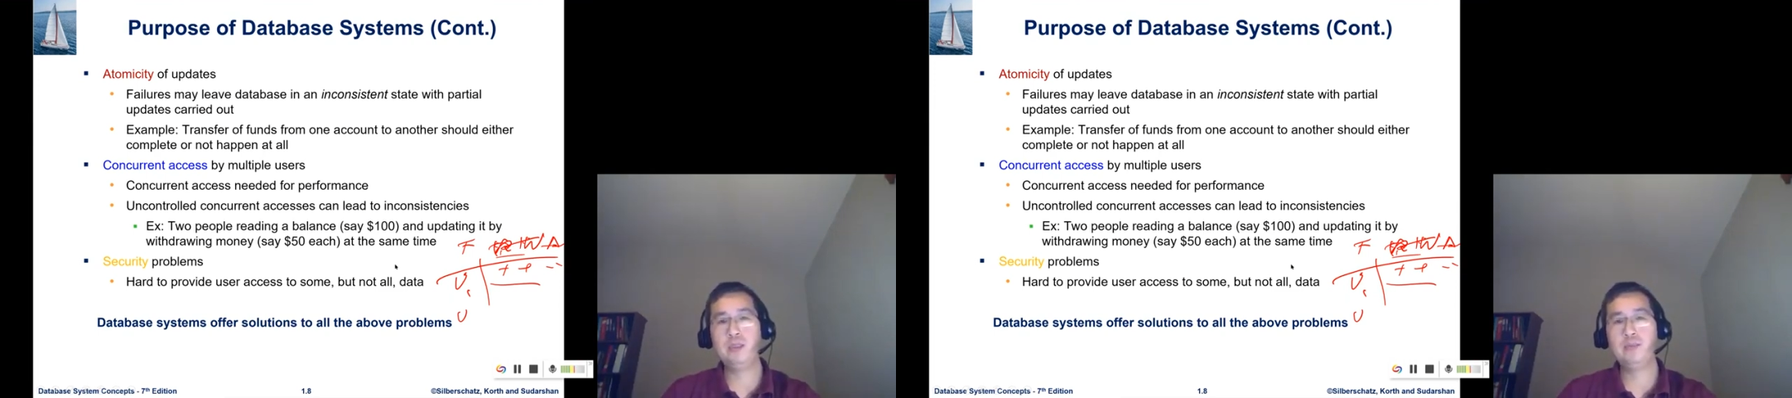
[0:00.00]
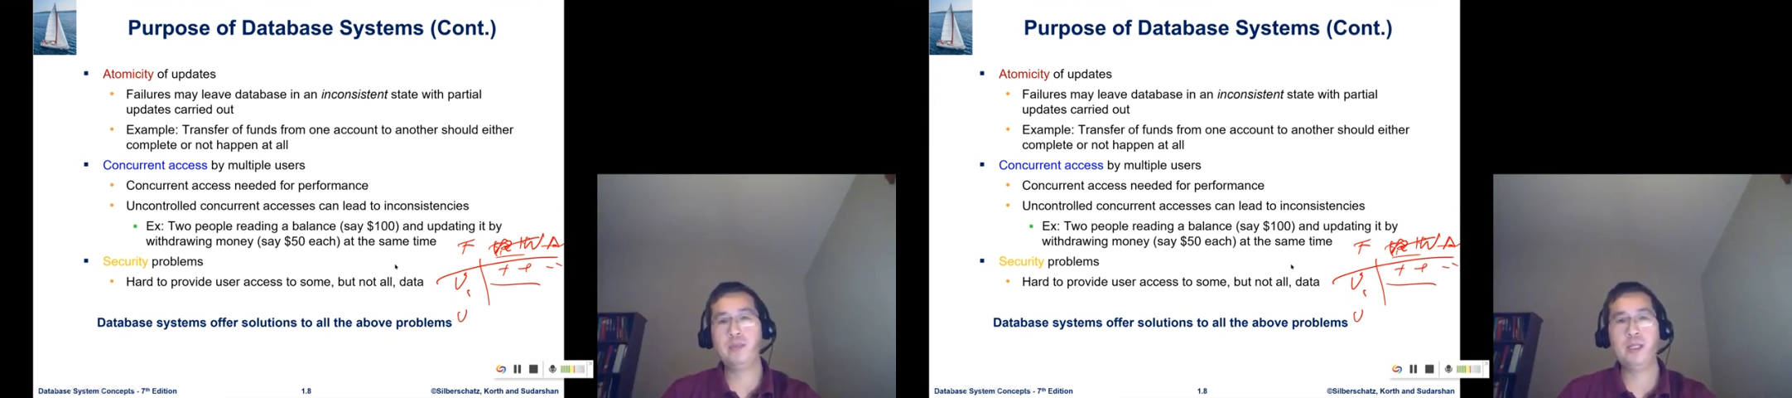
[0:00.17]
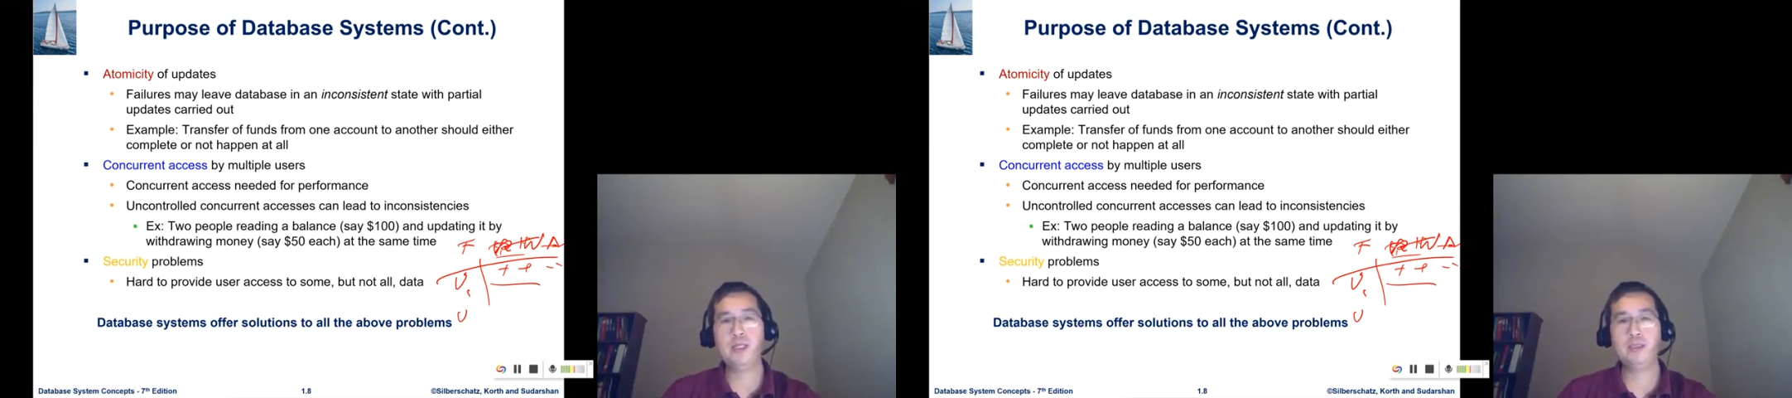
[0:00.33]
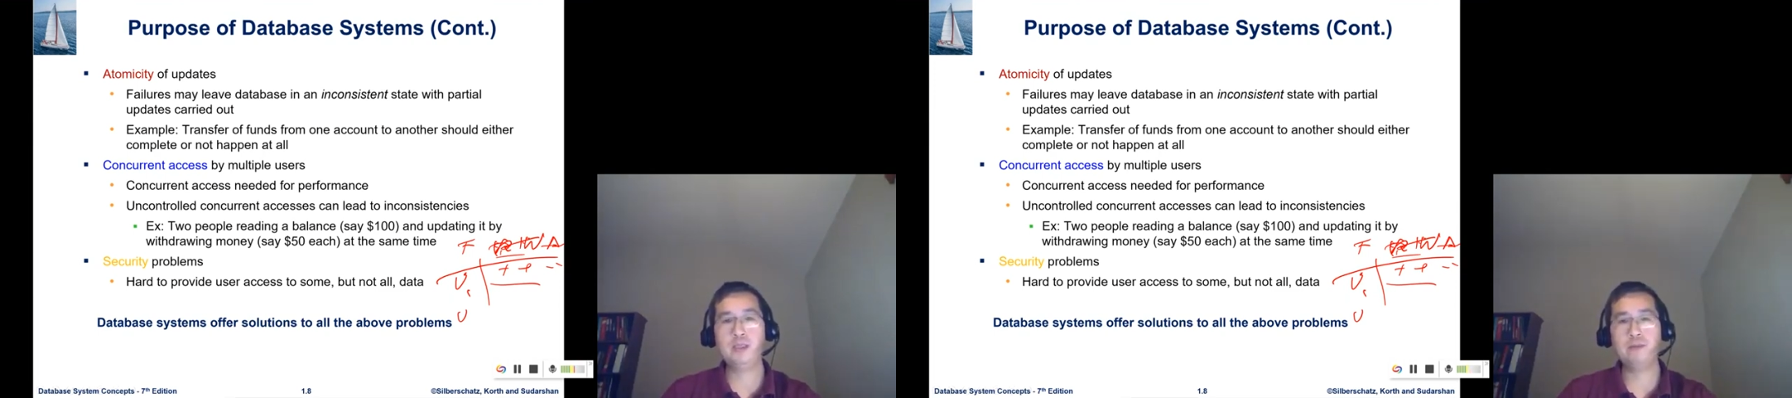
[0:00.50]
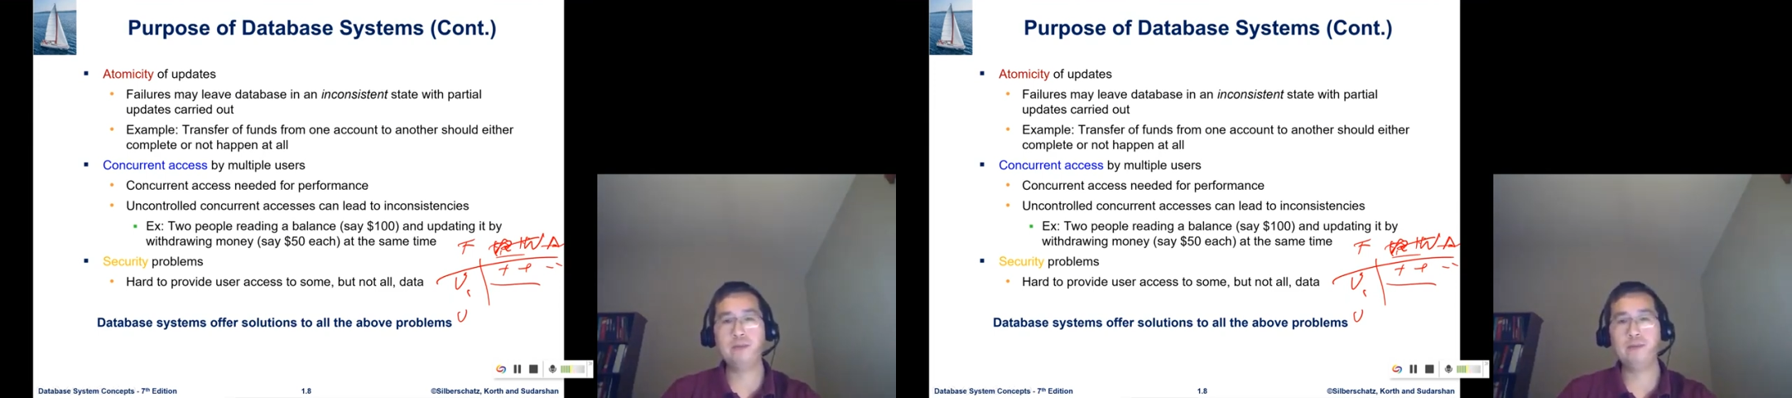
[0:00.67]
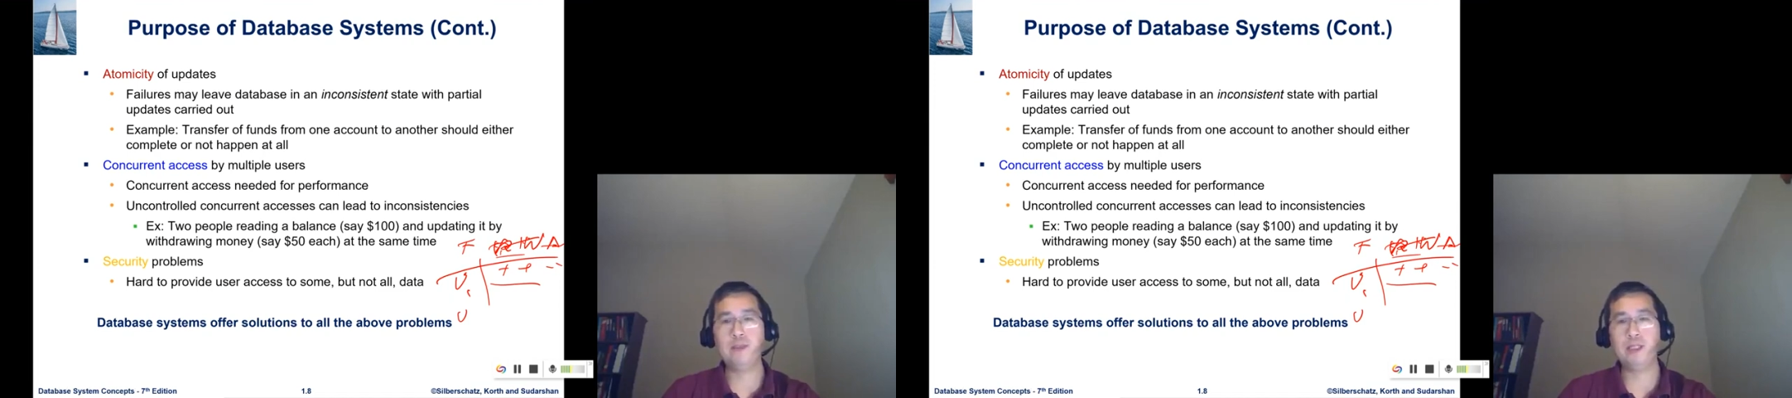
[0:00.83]
For example, the
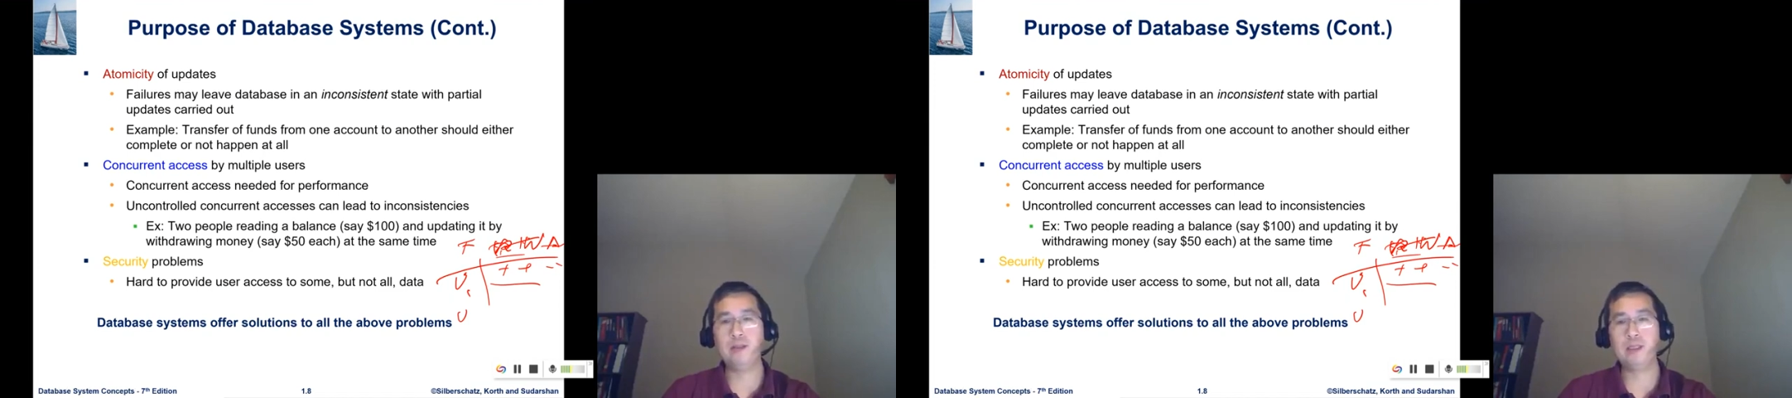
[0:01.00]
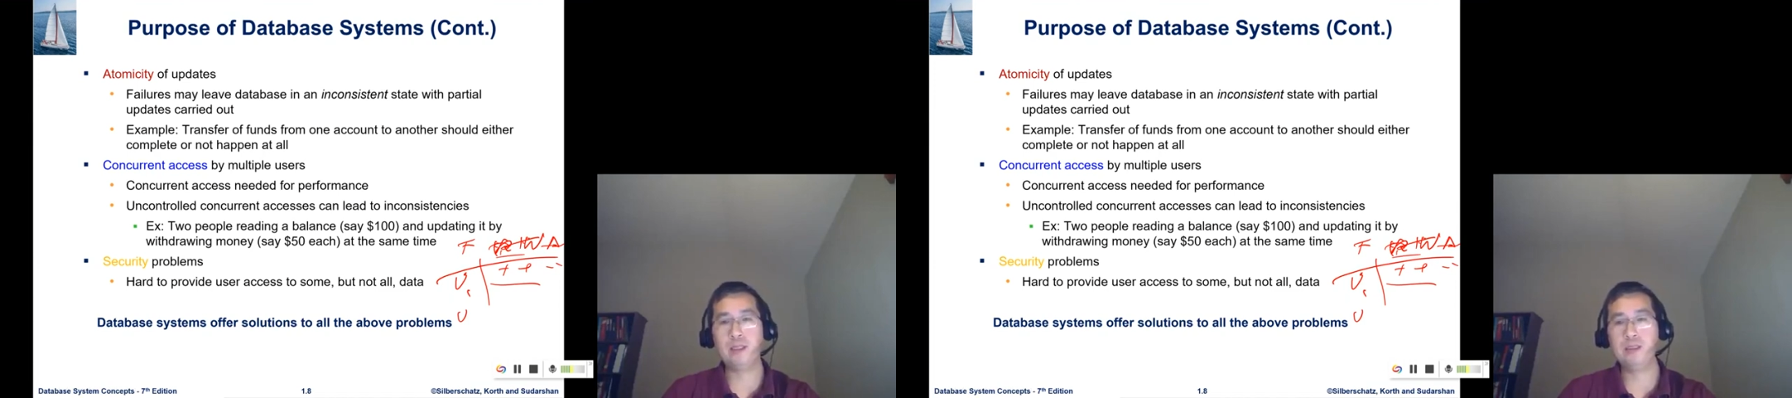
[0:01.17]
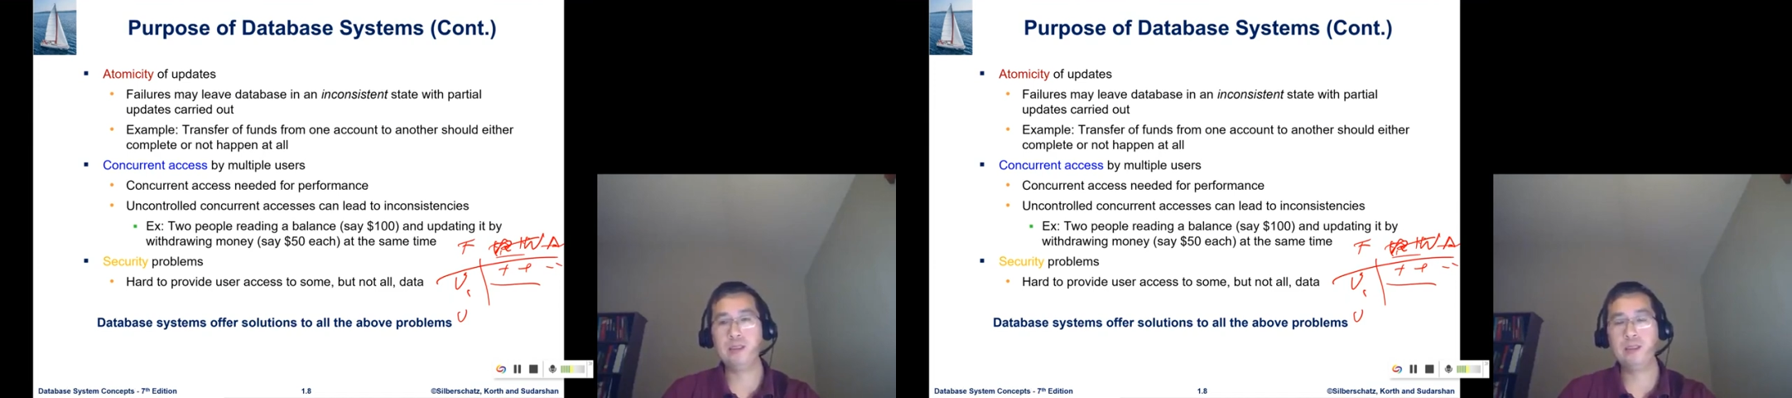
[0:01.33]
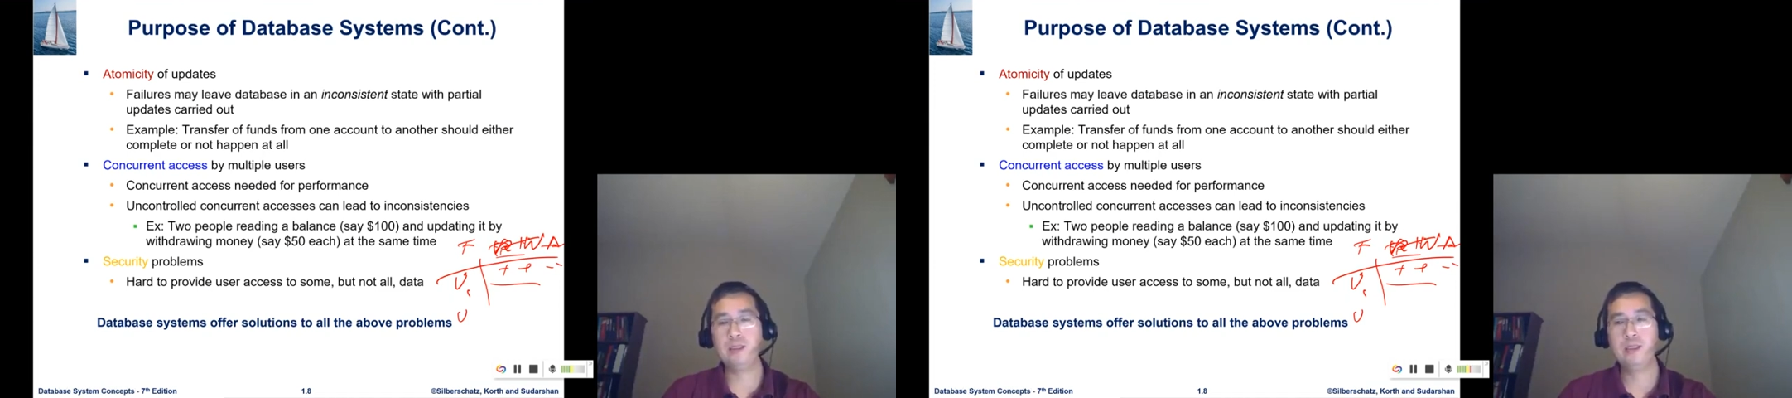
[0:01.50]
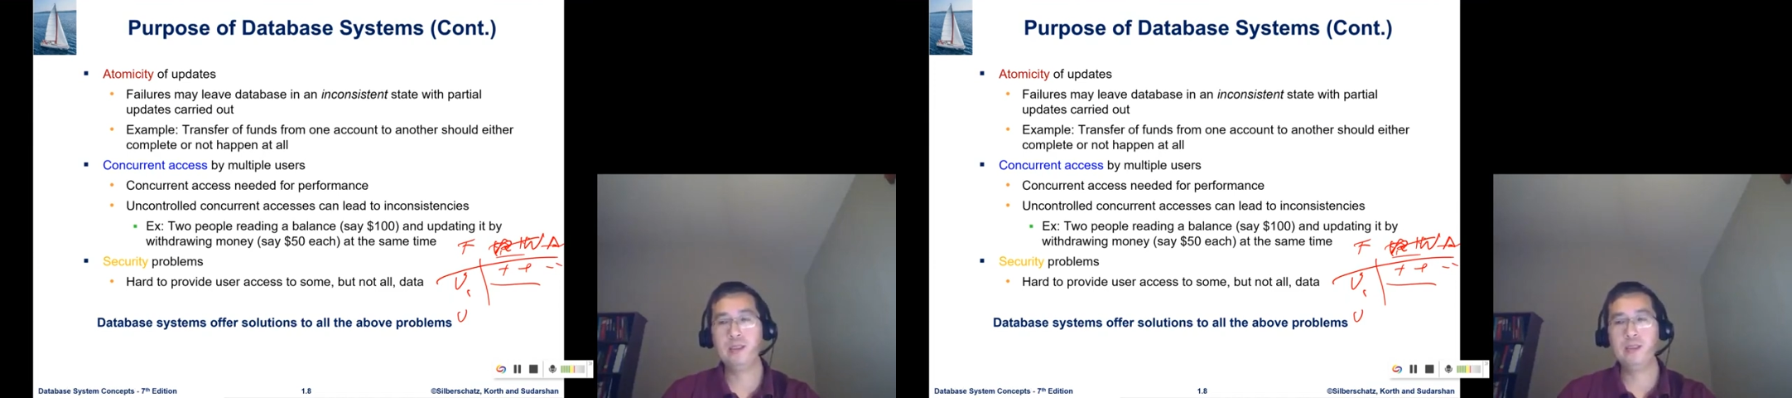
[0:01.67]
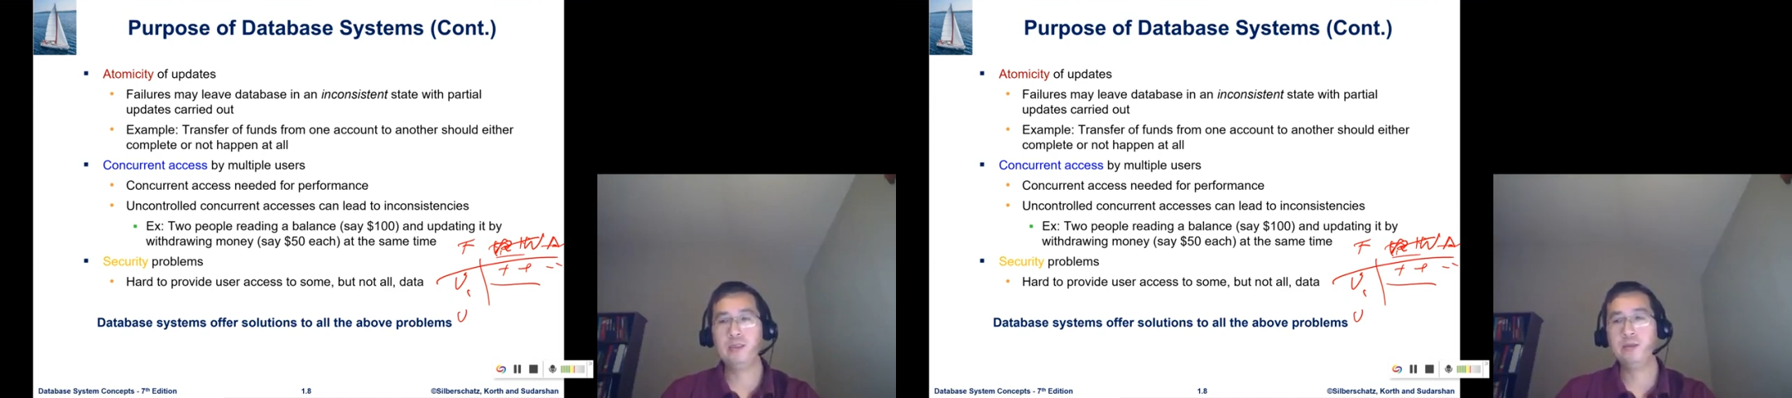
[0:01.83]
file is a table.